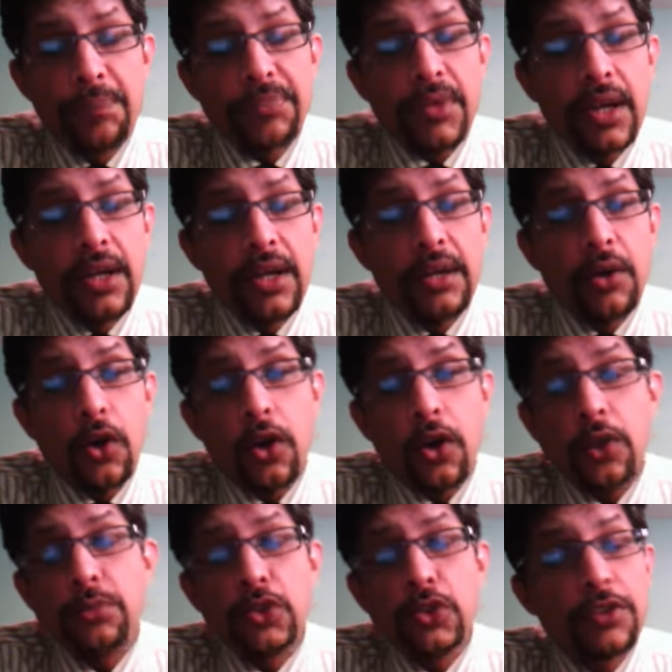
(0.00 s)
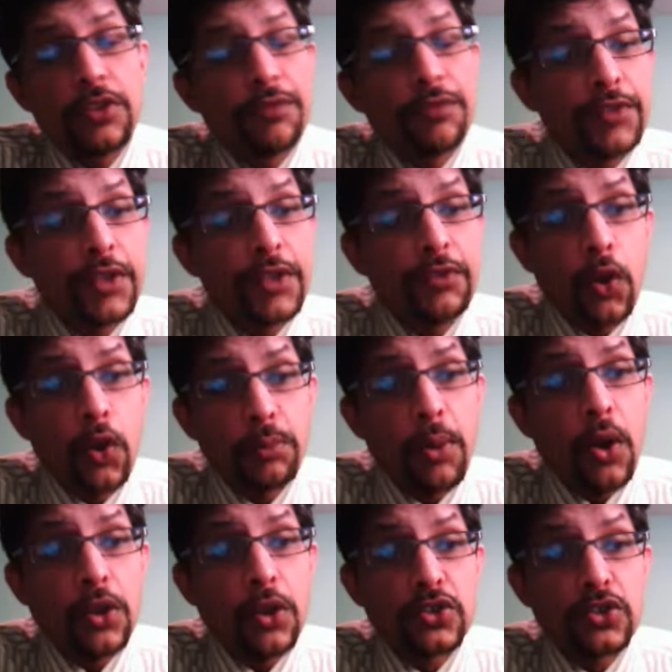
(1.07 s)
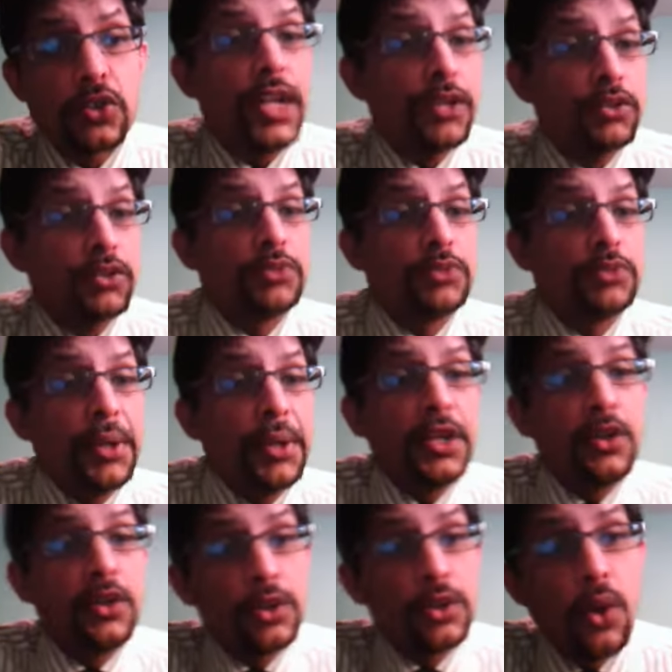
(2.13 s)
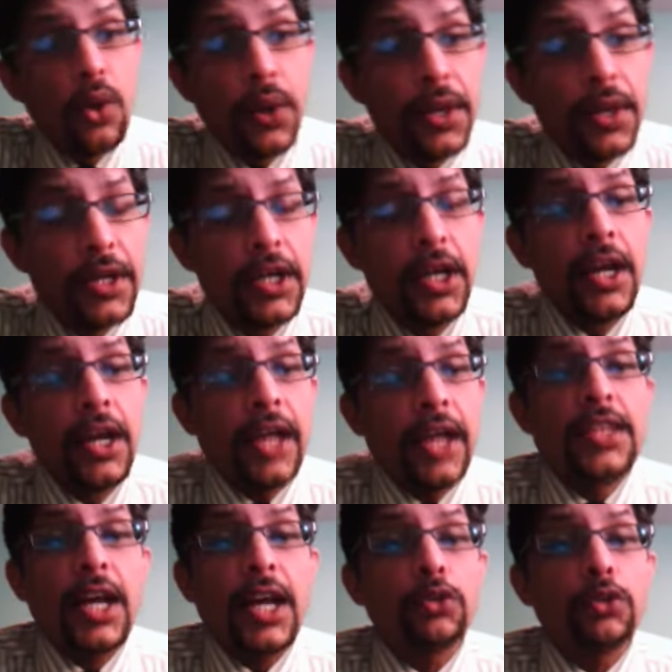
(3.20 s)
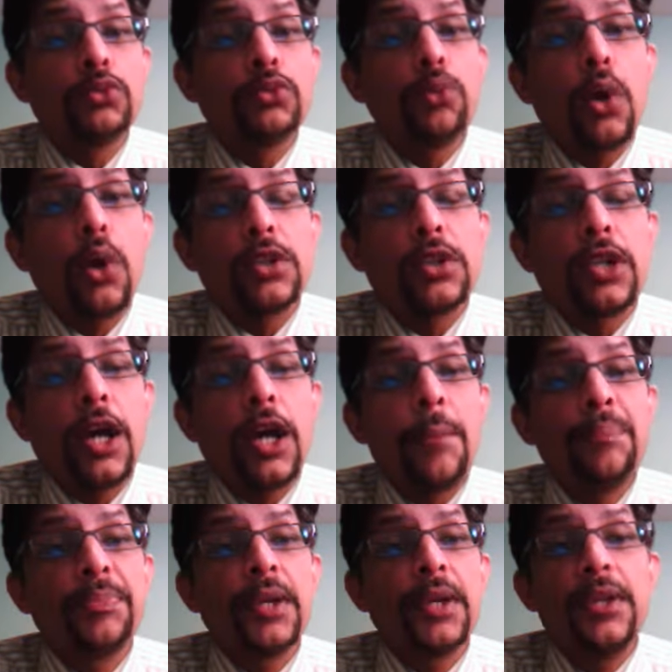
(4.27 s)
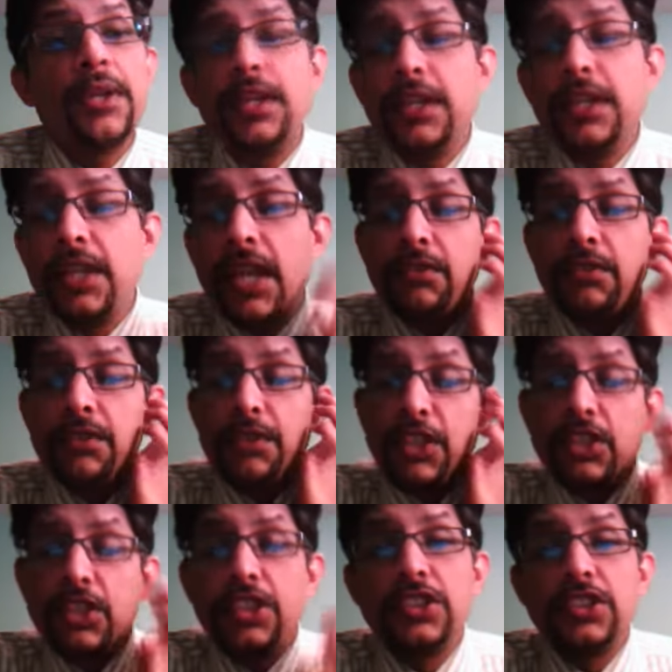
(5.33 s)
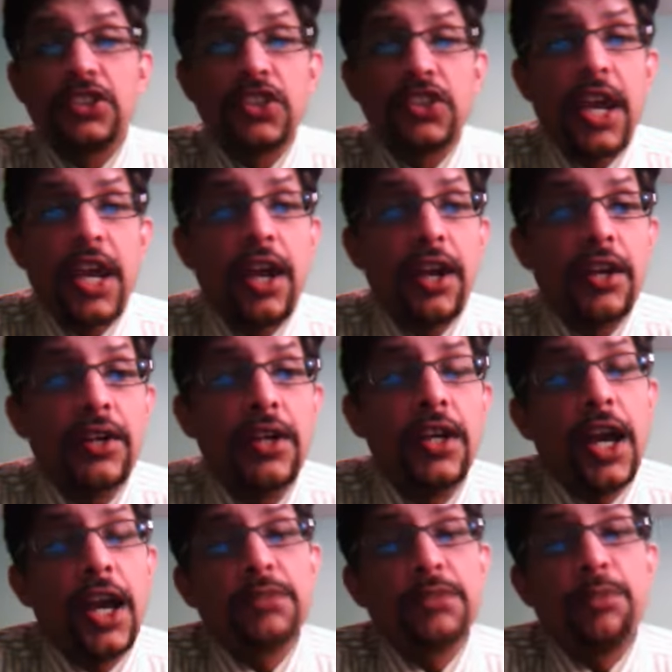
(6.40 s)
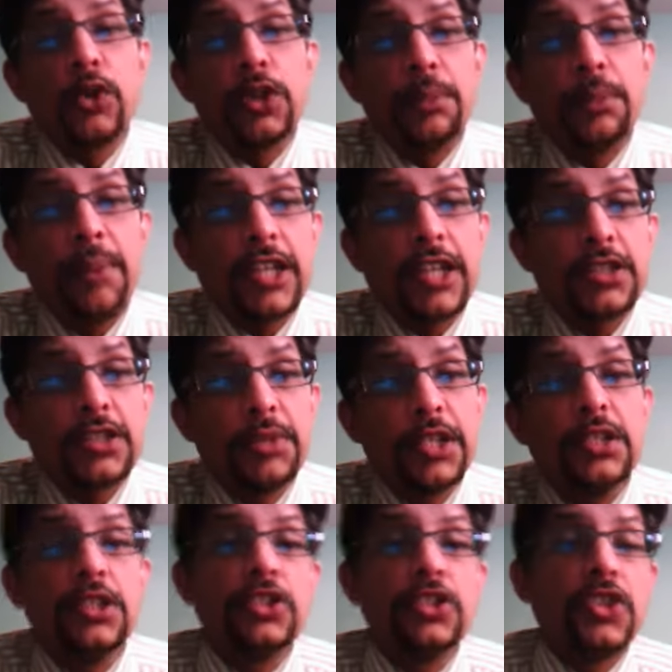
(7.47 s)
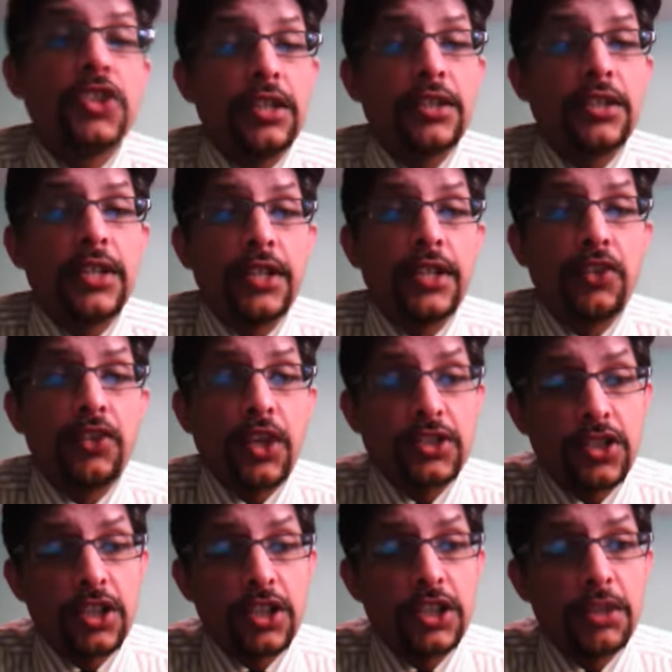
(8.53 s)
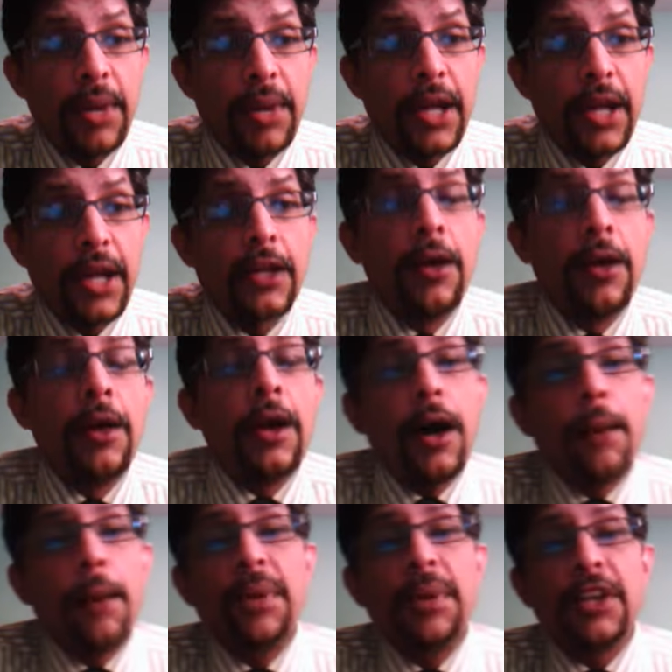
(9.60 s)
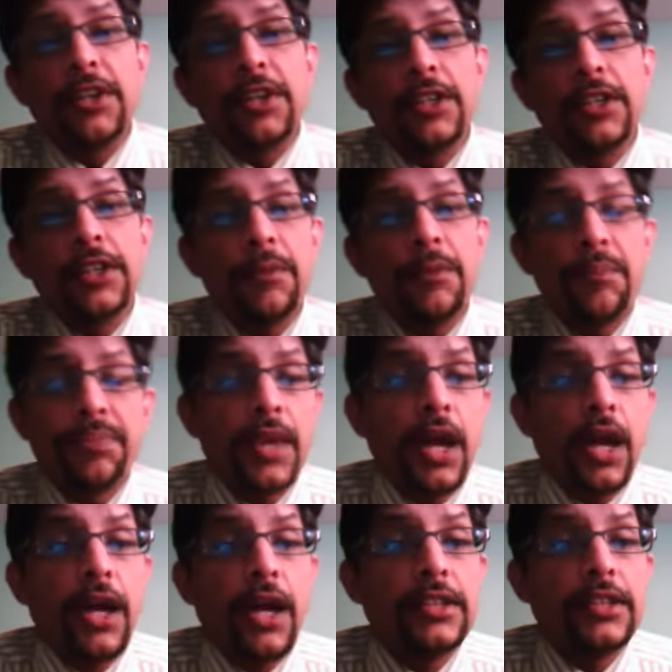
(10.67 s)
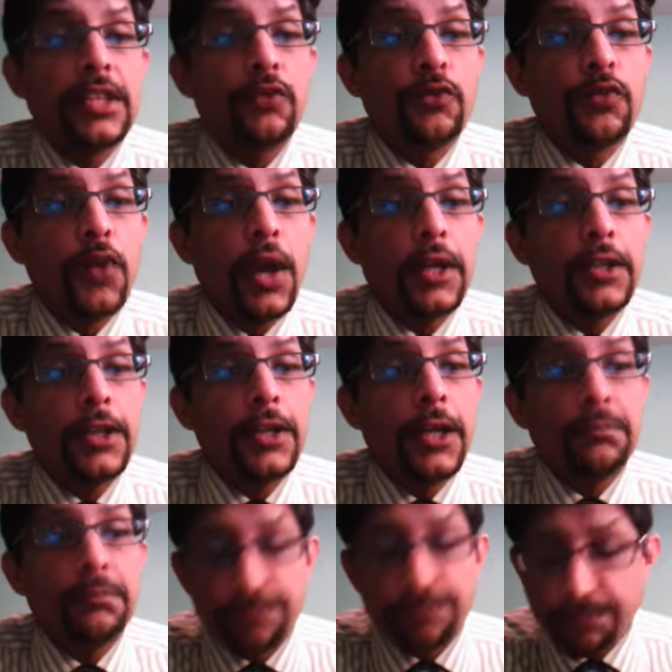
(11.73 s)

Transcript: almost the 54 balls. So that was pretty good going. And that was what really gave the West Indies a scare as both the batsmen started getting runs under the belt. Bedington. And then finally,